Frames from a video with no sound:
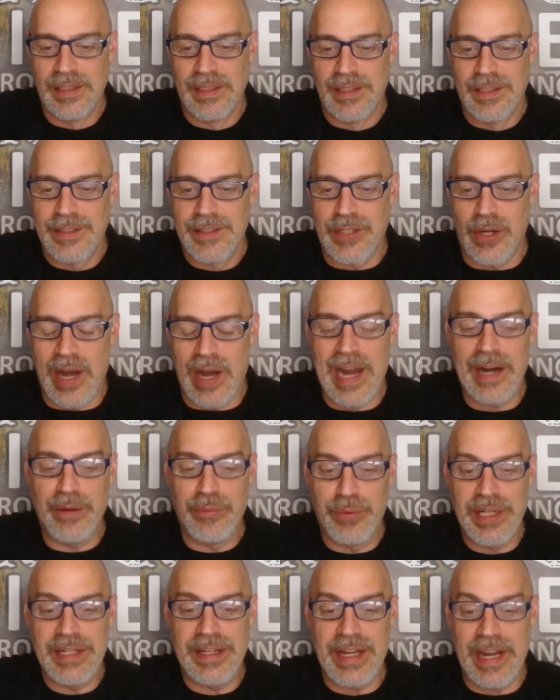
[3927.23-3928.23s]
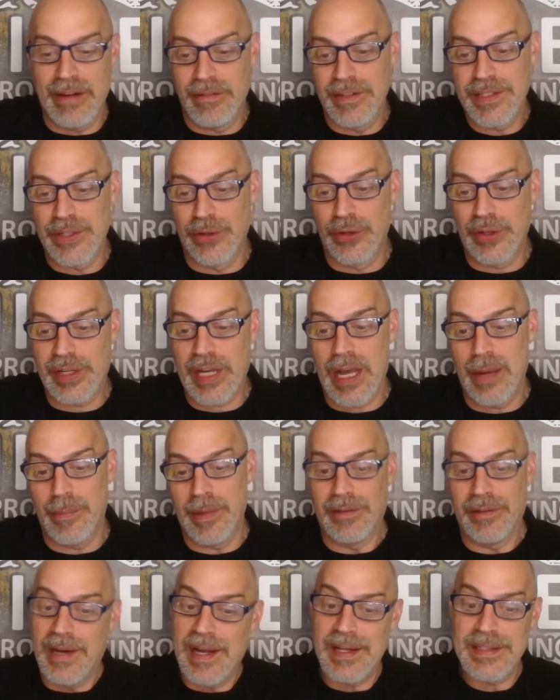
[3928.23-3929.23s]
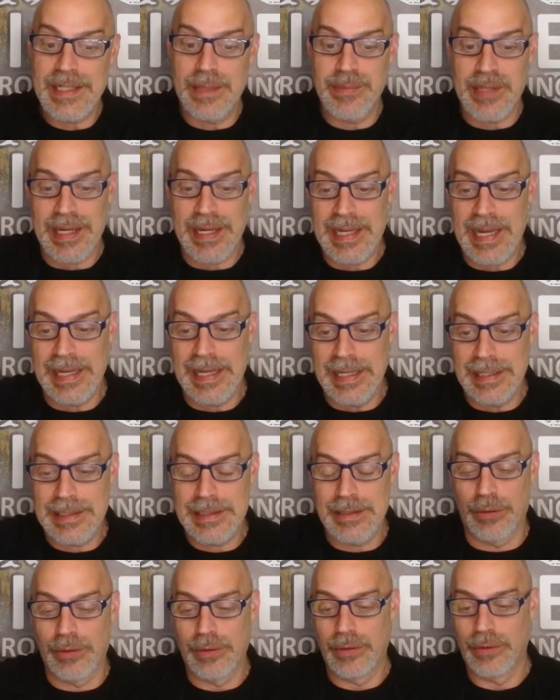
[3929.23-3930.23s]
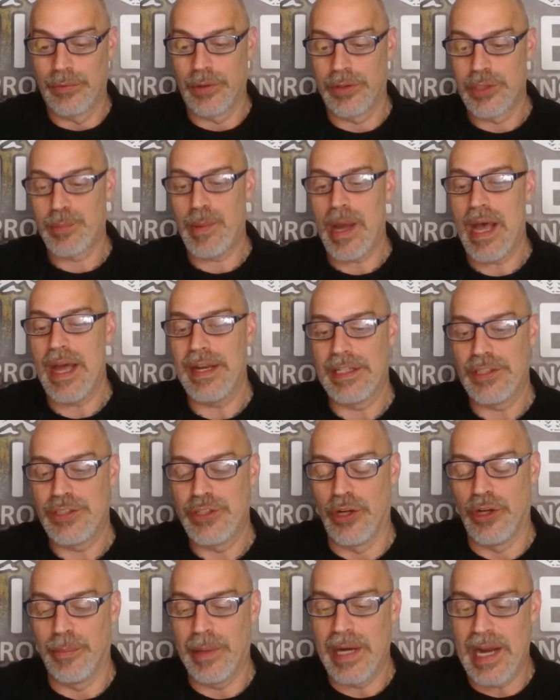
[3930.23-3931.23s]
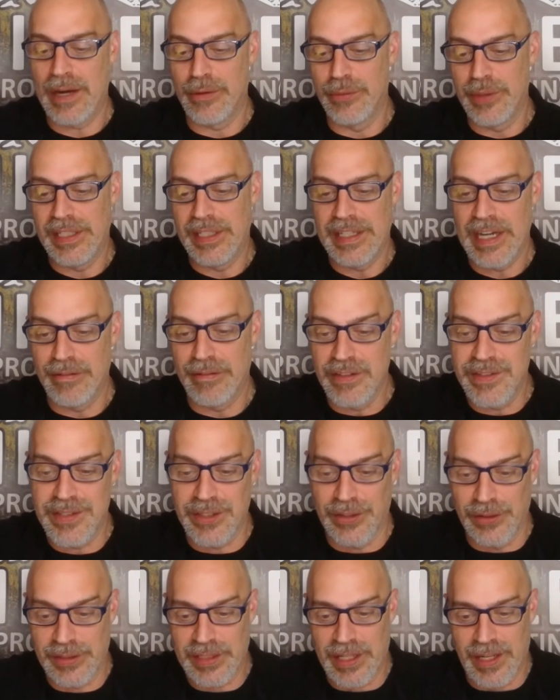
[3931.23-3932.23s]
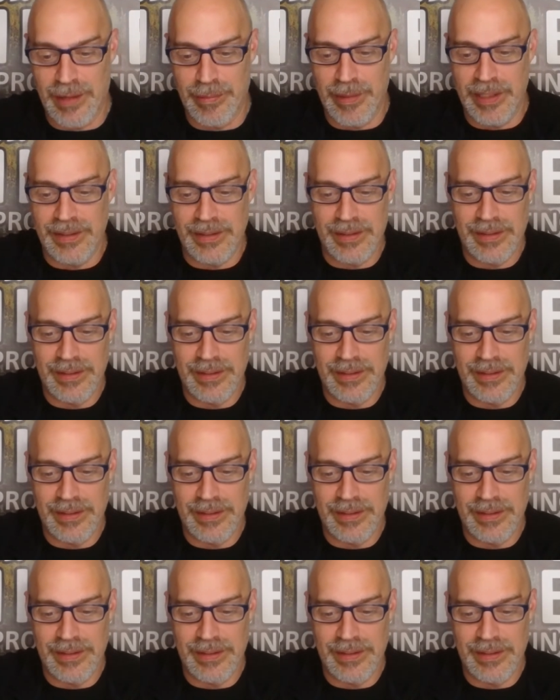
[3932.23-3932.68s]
So I read every single comment. A lot of times I can't get to responding to them, but I read every single comment.